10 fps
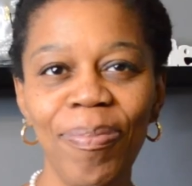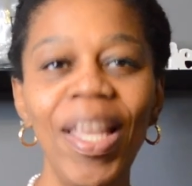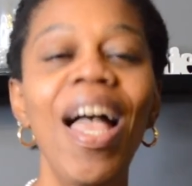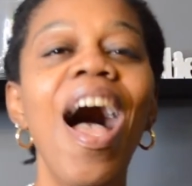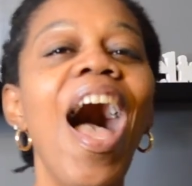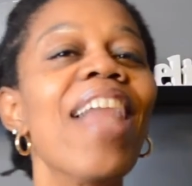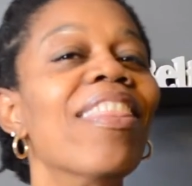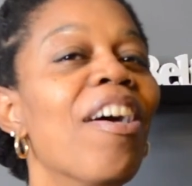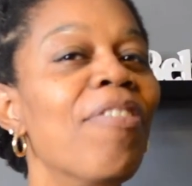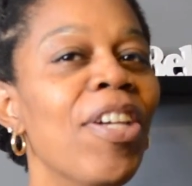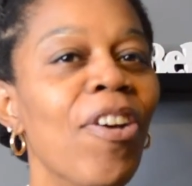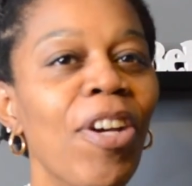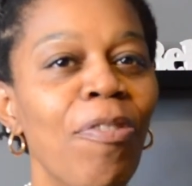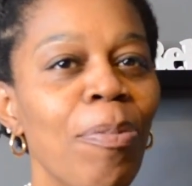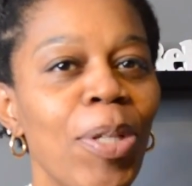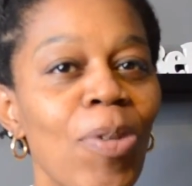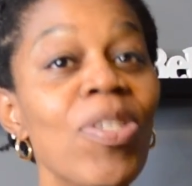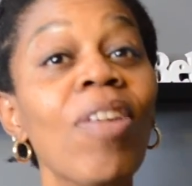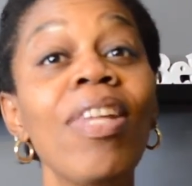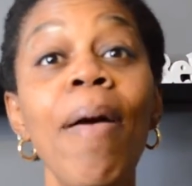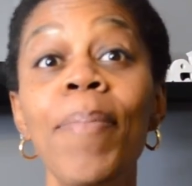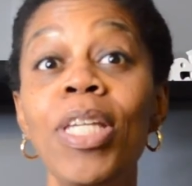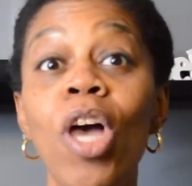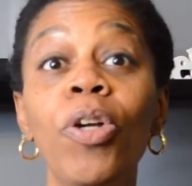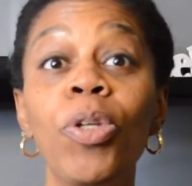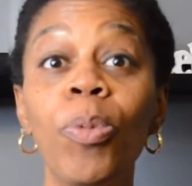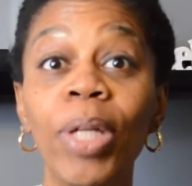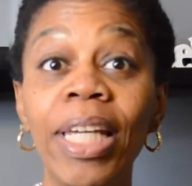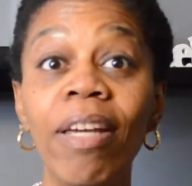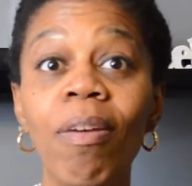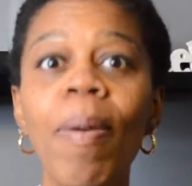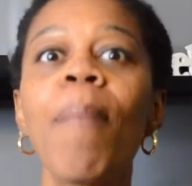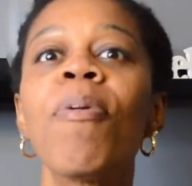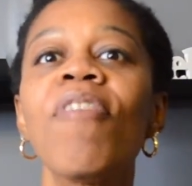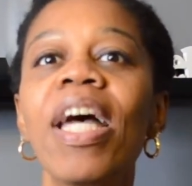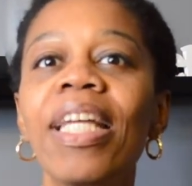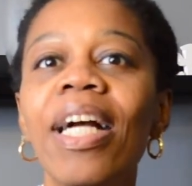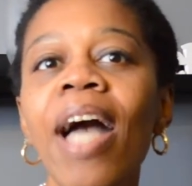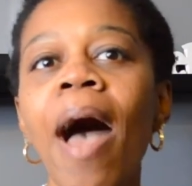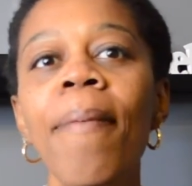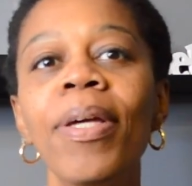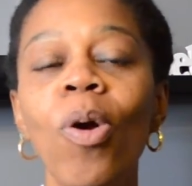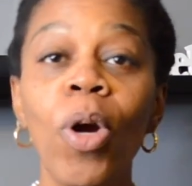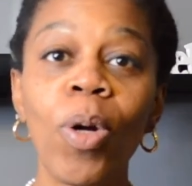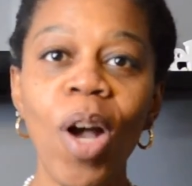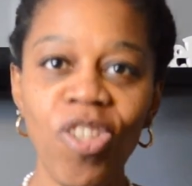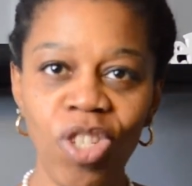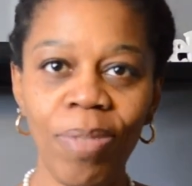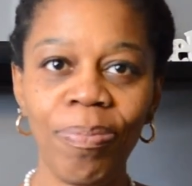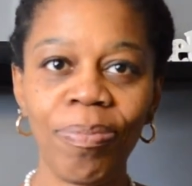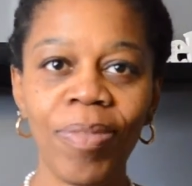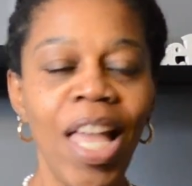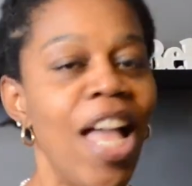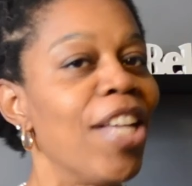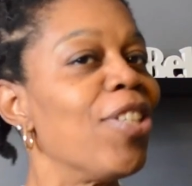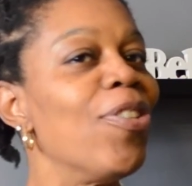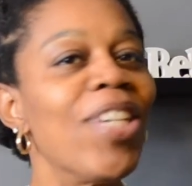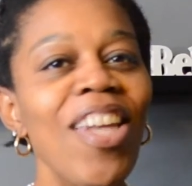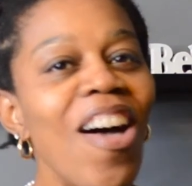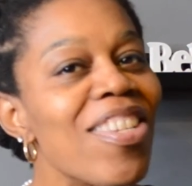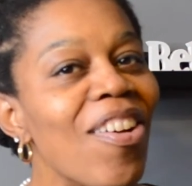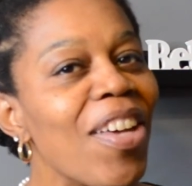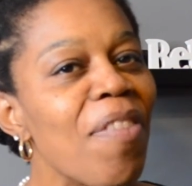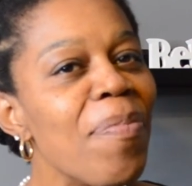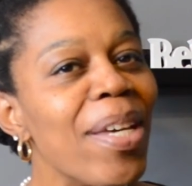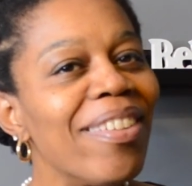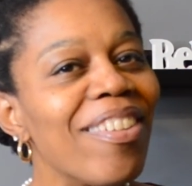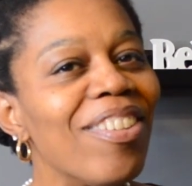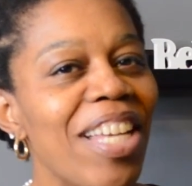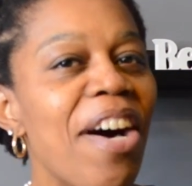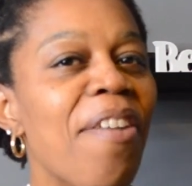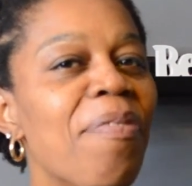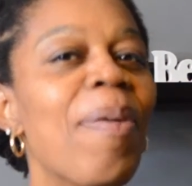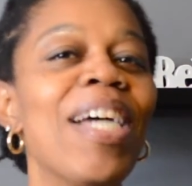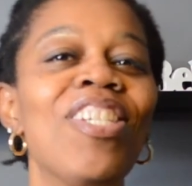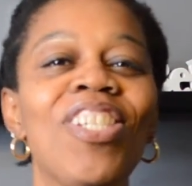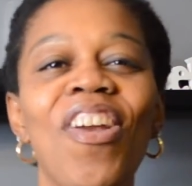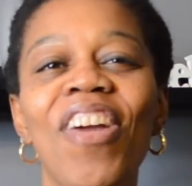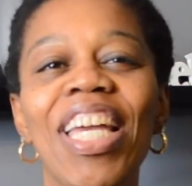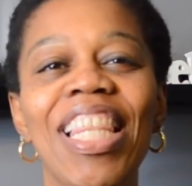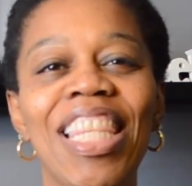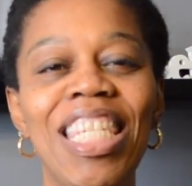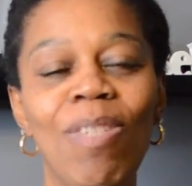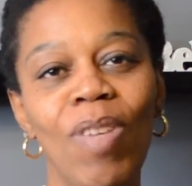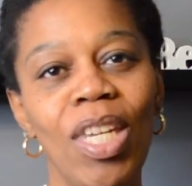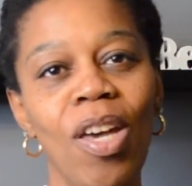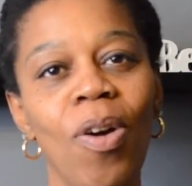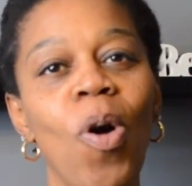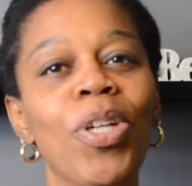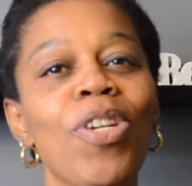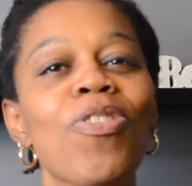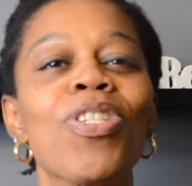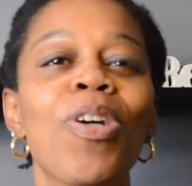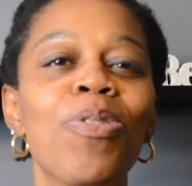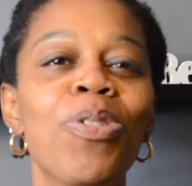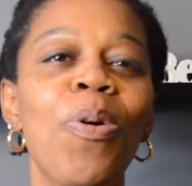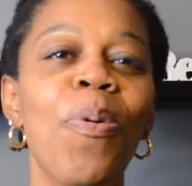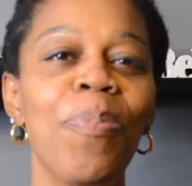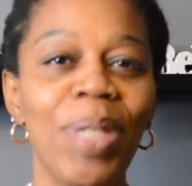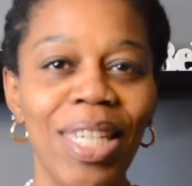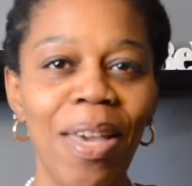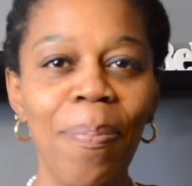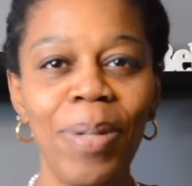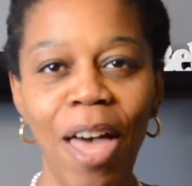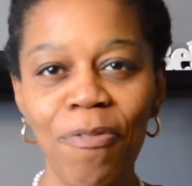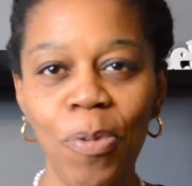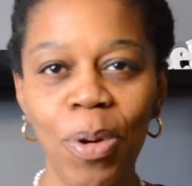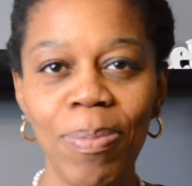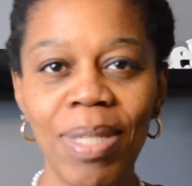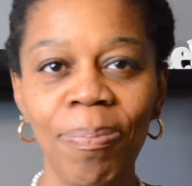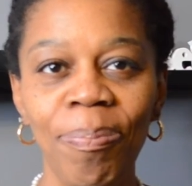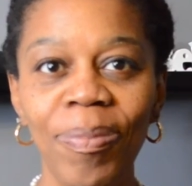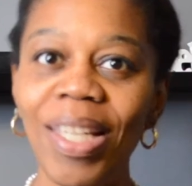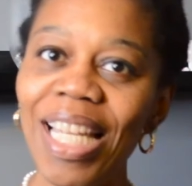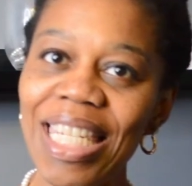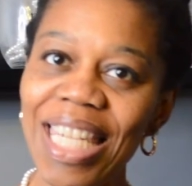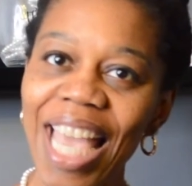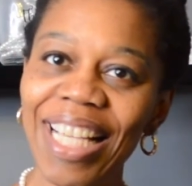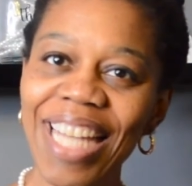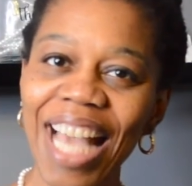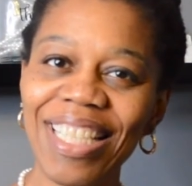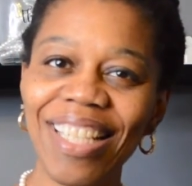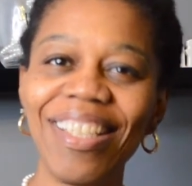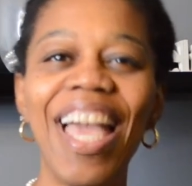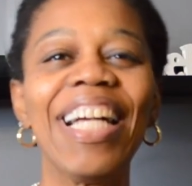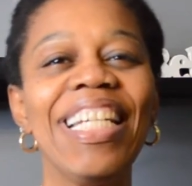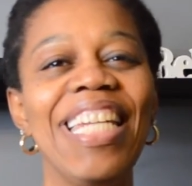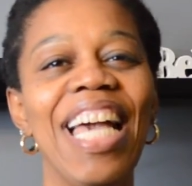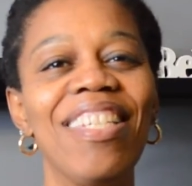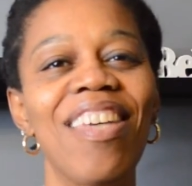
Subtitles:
I love hearing from you, so let me know you were here by providing a comment or a question. You can also give me a little love by sharing this video on your social media platforms. Let's stay connected and connect